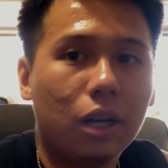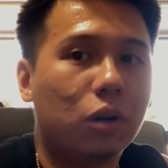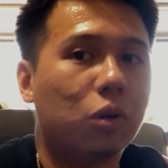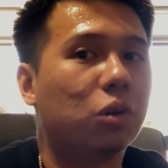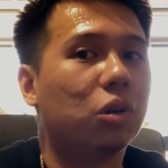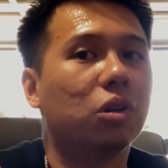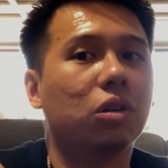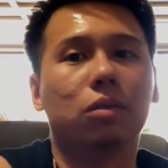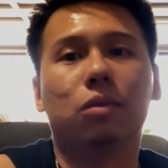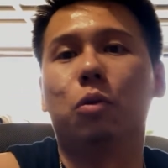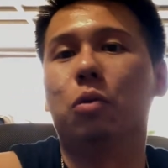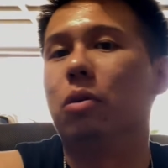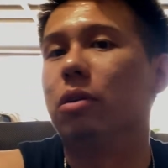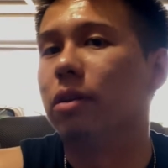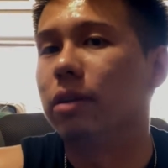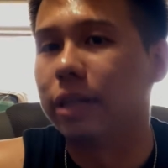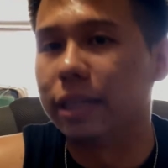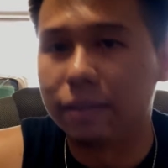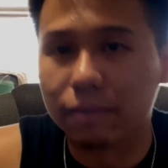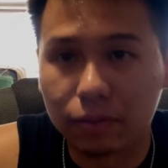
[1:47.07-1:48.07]
or
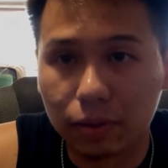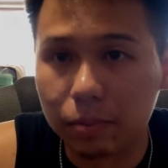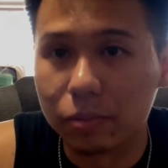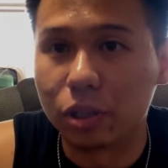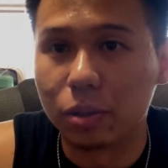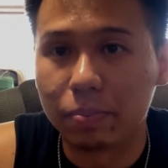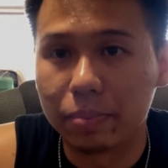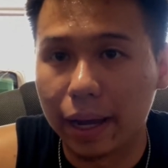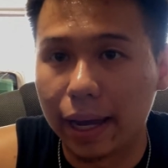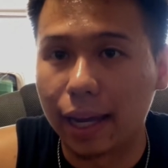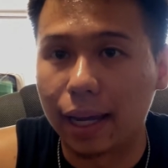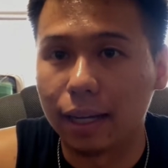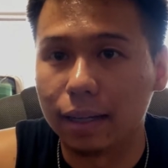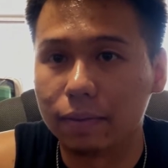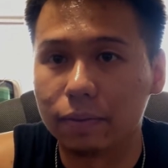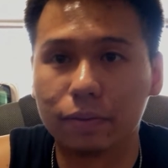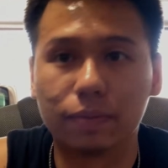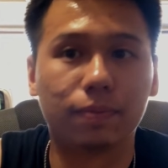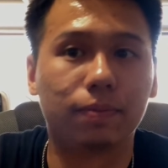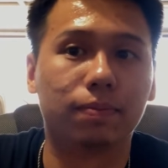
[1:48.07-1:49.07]
ordering it from Japan
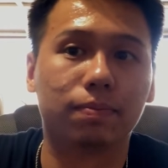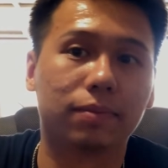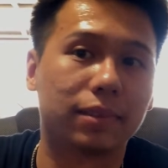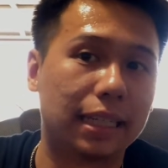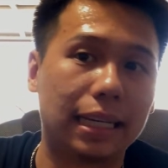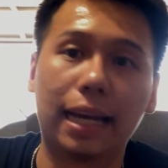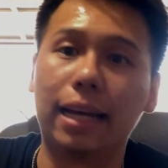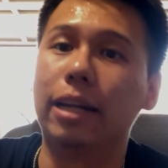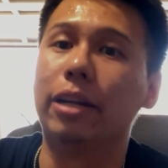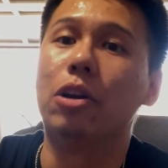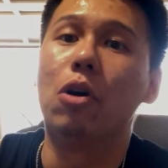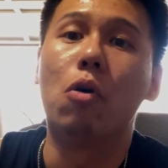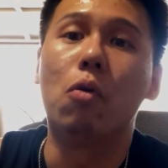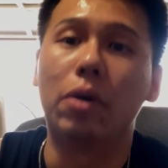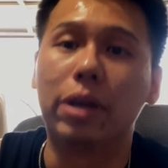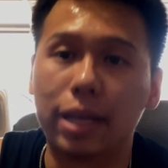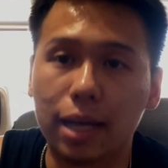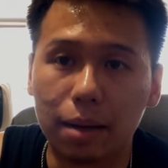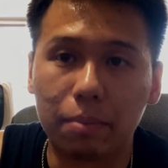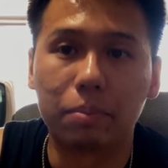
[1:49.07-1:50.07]
to get an
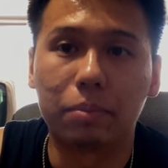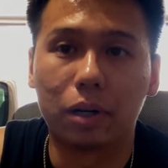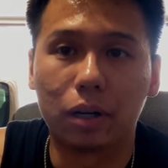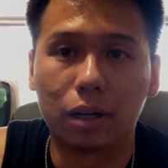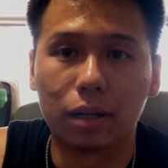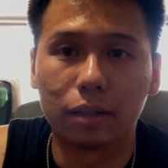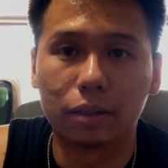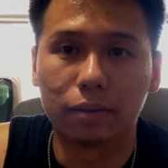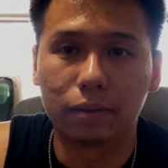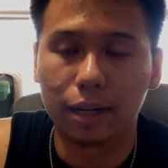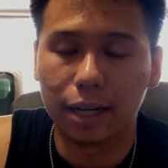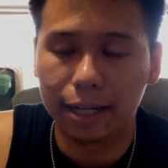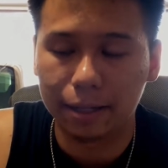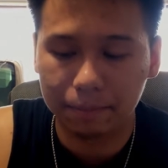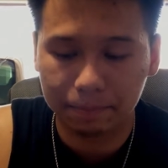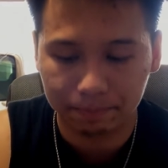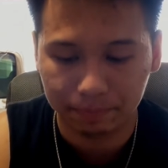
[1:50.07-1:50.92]
OEM part, right?